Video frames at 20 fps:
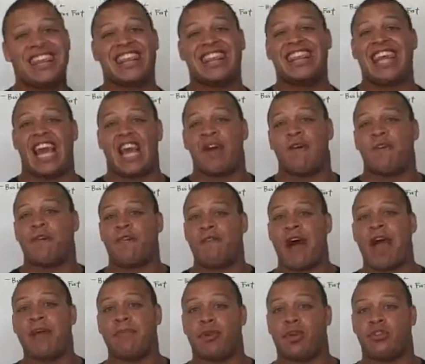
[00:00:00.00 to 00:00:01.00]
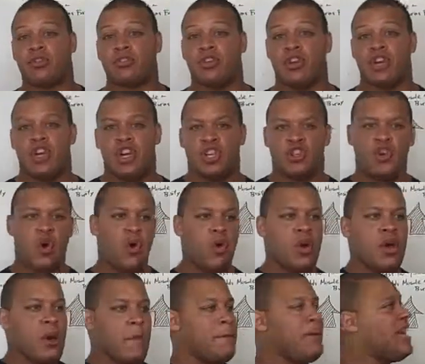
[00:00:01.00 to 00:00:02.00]
thick fibers.
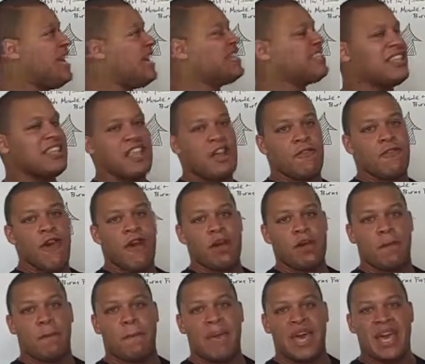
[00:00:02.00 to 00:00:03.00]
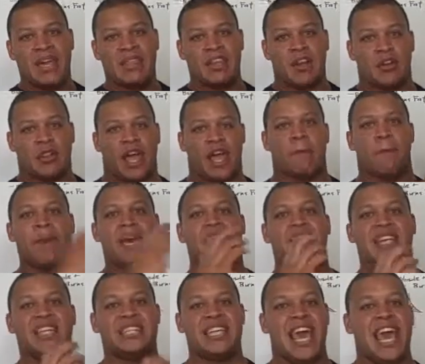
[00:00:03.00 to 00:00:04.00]
So being is that they're very big, they're like
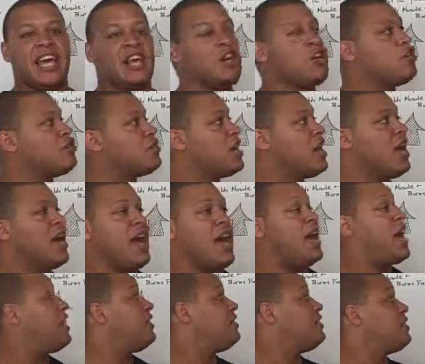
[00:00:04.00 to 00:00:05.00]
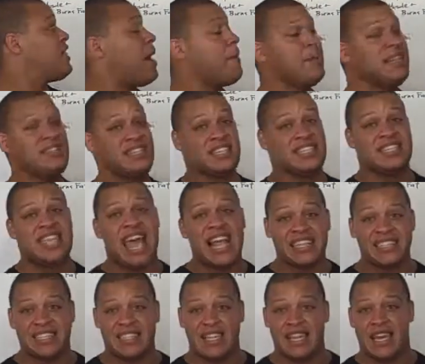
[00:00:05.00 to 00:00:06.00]
big containers, and that means the
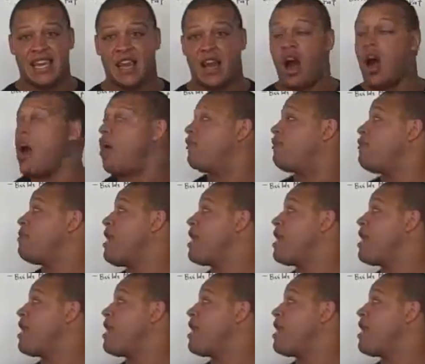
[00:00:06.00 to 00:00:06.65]
density of